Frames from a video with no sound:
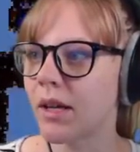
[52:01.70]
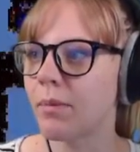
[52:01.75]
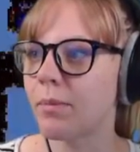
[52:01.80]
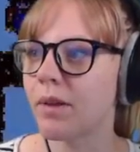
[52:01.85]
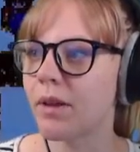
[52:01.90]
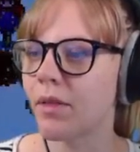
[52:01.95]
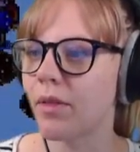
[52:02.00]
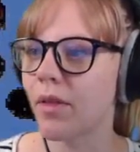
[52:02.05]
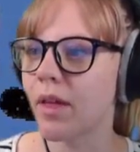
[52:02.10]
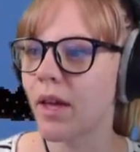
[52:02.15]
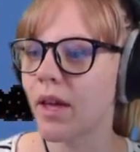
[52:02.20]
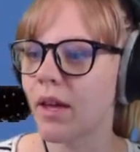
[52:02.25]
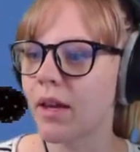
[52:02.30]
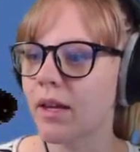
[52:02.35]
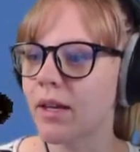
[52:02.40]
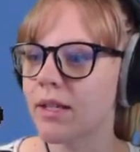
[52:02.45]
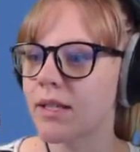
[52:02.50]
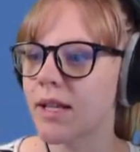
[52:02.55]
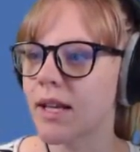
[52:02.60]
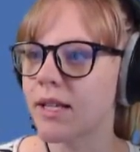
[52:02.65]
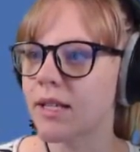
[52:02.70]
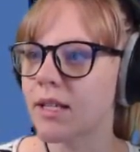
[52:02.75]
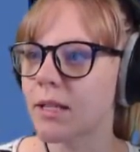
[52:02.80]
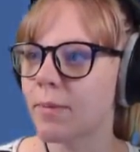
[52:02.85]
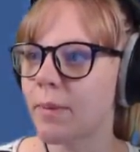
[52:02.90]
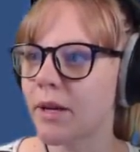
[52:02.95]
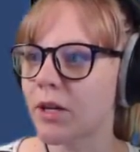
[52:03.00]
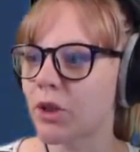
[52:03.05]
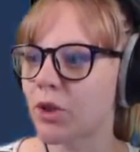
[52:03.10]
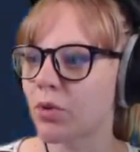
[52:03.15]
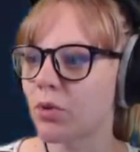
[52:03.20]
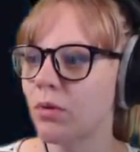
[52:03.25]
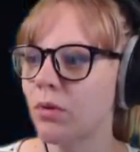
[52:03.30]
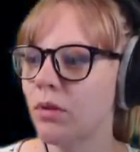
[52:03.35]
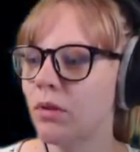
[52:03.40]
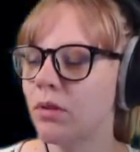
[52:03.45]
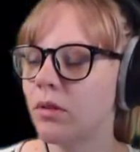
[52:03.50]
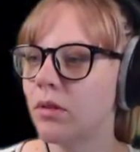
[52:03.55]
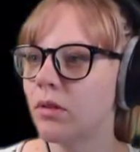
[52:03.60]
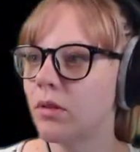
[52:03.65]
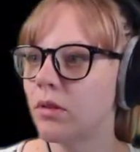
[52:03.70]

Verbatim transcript: to keep in there because that's special.